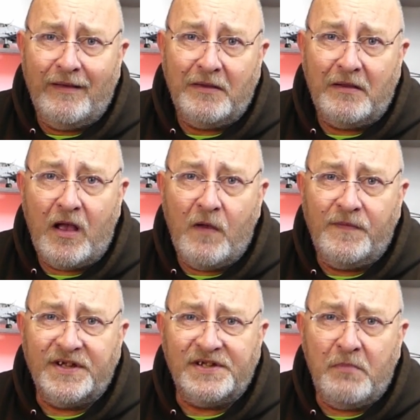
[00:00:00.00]
half a
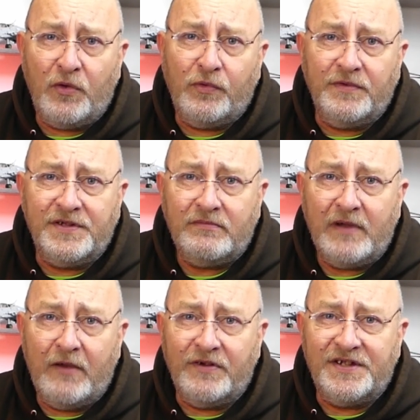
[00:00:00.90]
dozen models
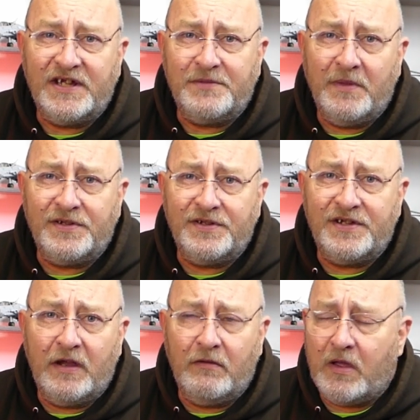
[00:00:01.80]
every 6 months or
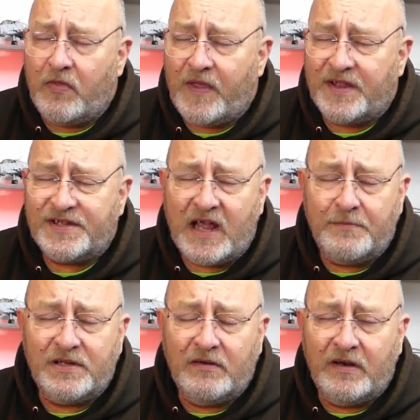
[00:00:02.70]
so, that's
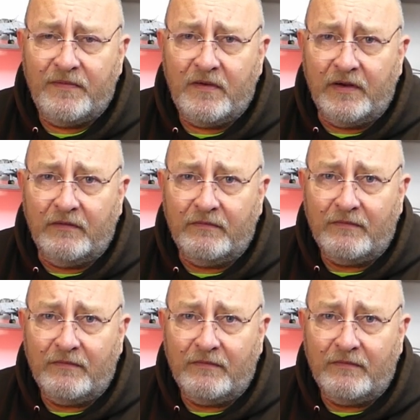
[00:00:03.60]
absolutely fine.